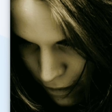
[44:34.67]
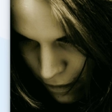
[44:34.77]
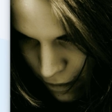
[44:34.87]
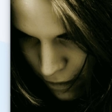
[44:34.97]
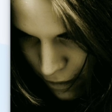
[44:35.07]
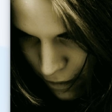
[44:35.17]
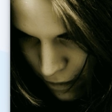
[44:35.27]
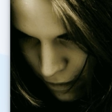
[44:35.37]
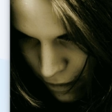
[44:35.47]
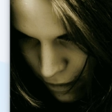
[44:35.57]

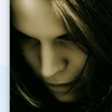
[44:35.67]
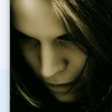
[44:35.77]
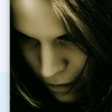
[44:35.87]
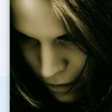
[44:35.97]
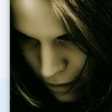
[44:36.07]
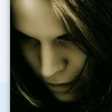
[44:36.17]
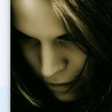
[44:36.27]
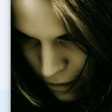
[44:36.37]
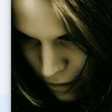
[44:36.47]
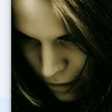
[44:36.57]

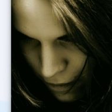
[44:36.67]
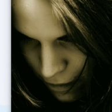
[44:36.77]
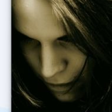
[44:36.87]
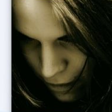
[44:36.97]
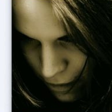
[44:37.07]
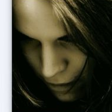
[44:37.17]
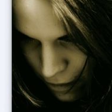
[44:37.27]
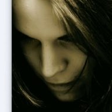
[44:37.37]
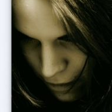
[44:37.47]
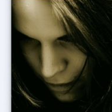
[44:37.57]
(silence)